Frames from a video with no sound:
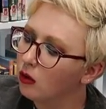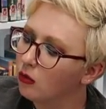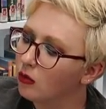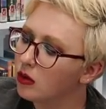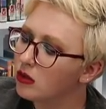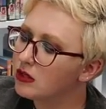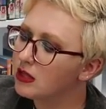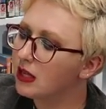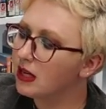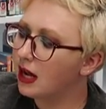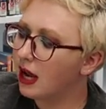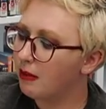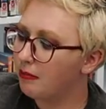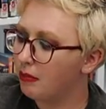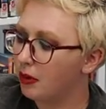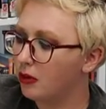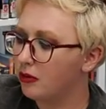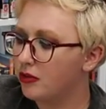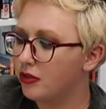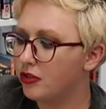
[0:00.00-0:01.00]
Rosie and I
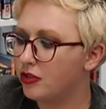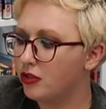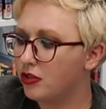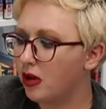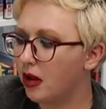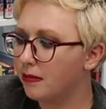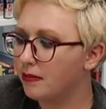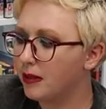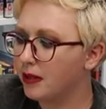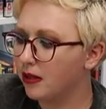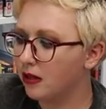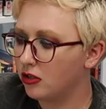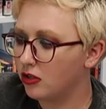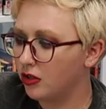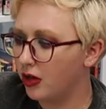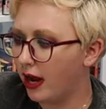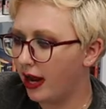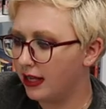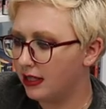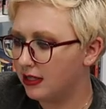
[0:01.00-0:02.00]
both stopped in our
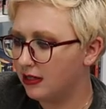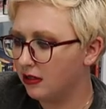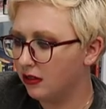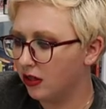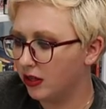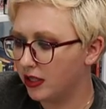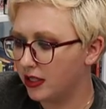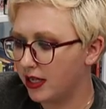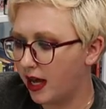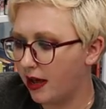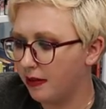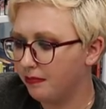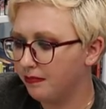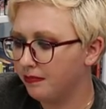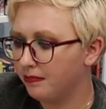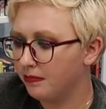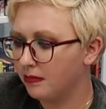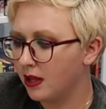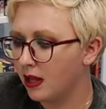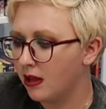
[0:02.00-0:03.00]
tracks and looked up.
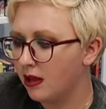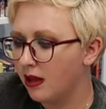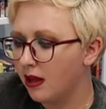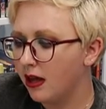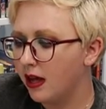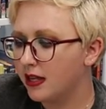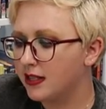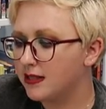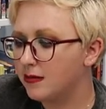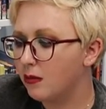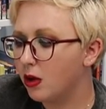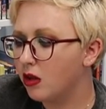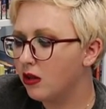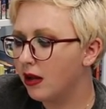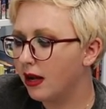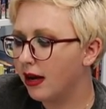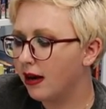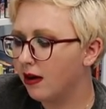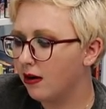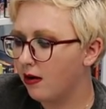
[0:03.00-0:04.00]
A
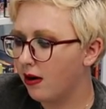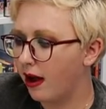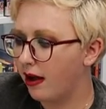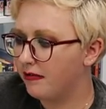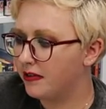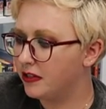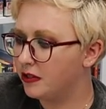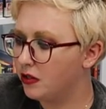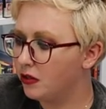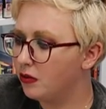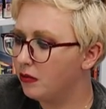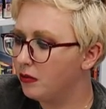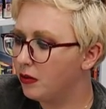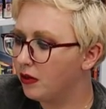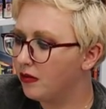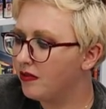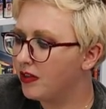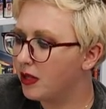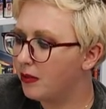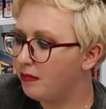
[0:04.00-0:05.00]
small aircraft
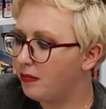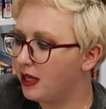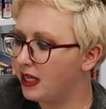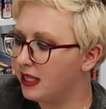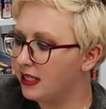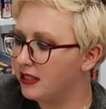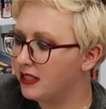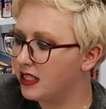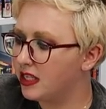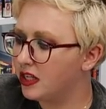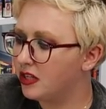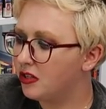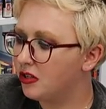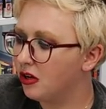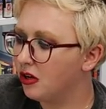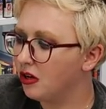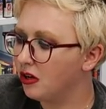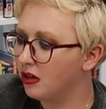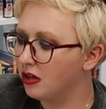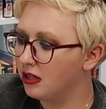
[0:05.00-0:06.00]
zoomed over the beast,
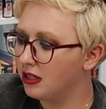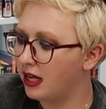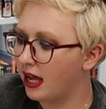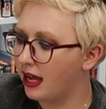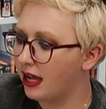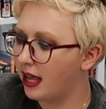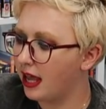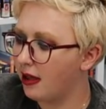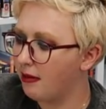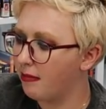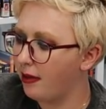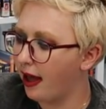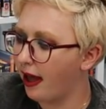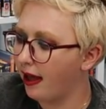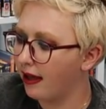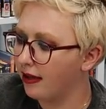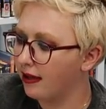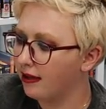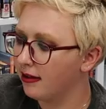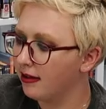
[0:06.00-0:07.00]
turned, and came
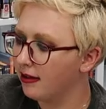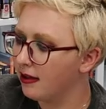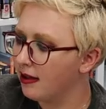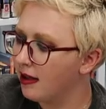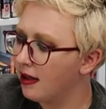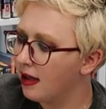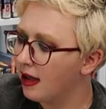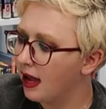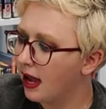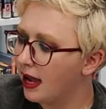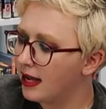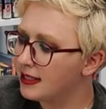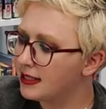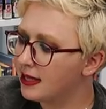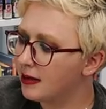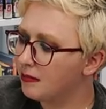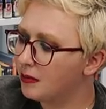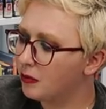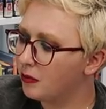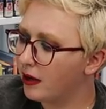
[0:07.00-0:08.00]
back. I
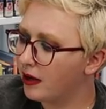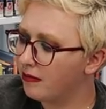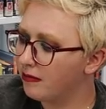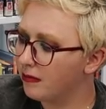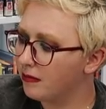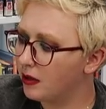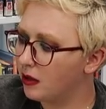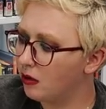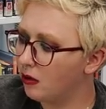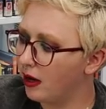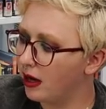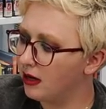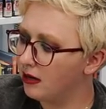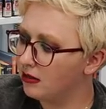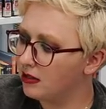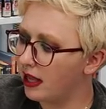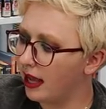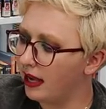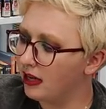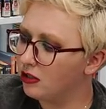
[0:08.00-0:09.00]
stepped away from the
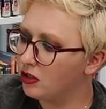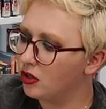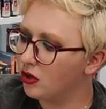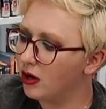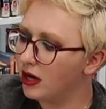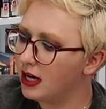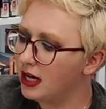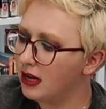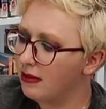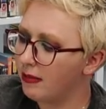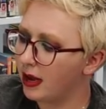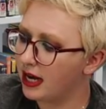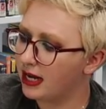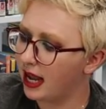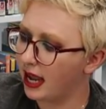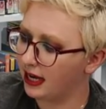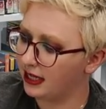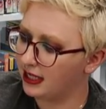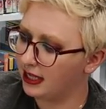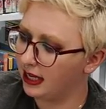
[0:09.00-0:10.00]
crater's edge, craning my
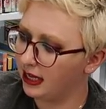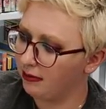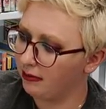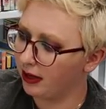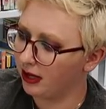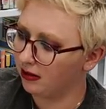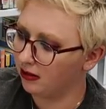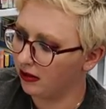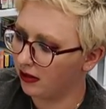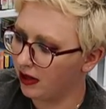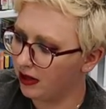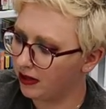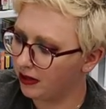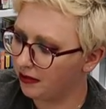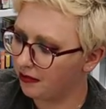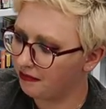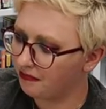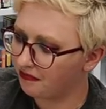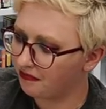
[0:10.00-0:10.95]
neck to get a better look.